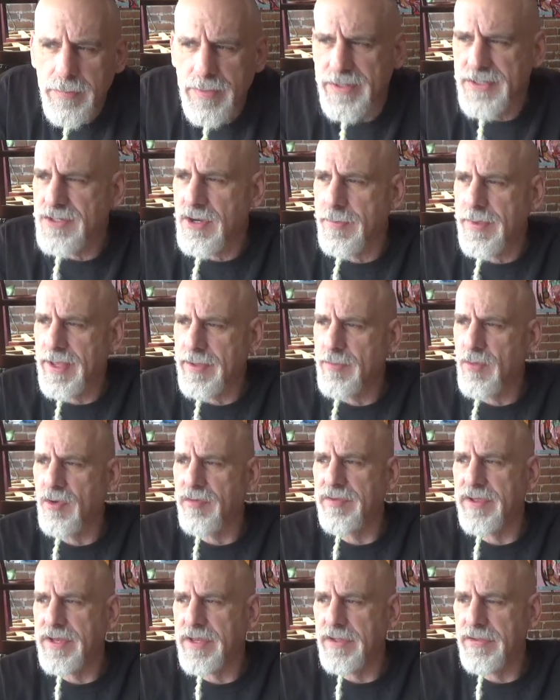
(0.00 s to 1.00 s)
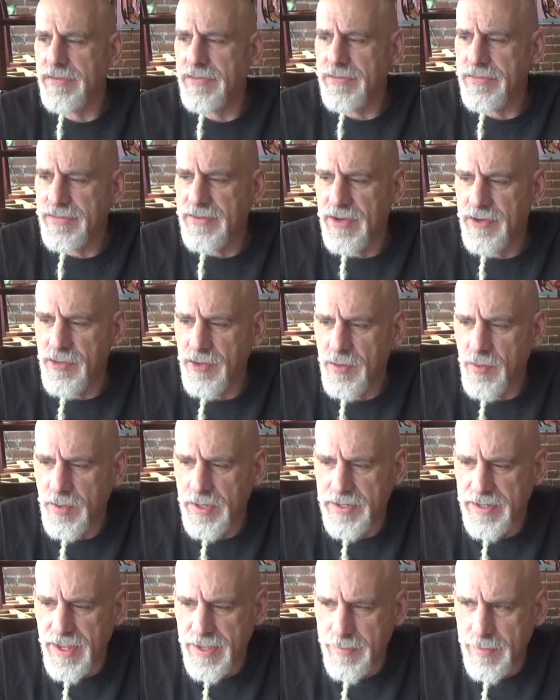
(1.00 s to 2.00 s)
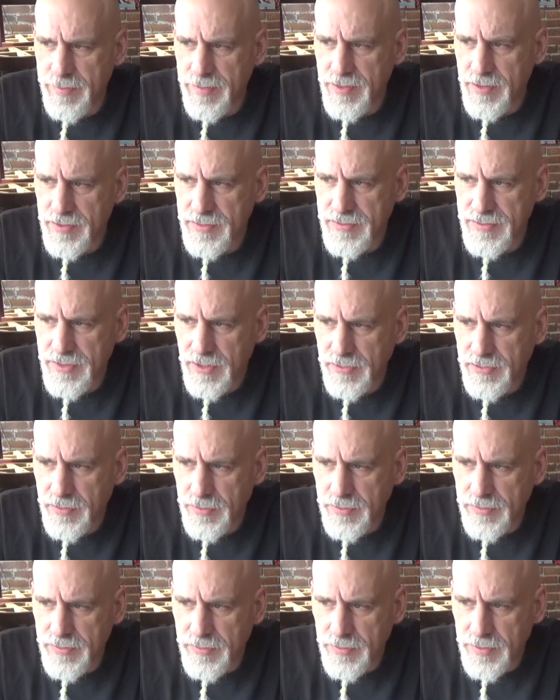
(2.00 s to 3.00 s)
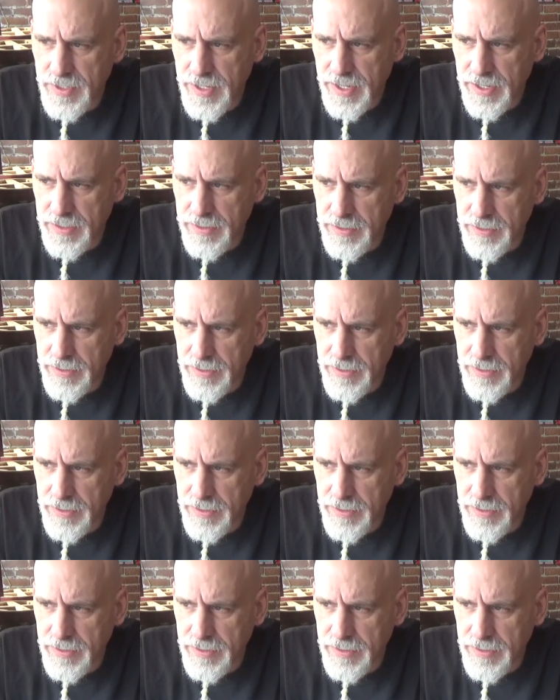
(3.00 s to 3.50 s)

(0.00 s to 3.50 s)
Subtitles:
I'd start making more videos. Instead of doing one a day, maybe start doing two a day.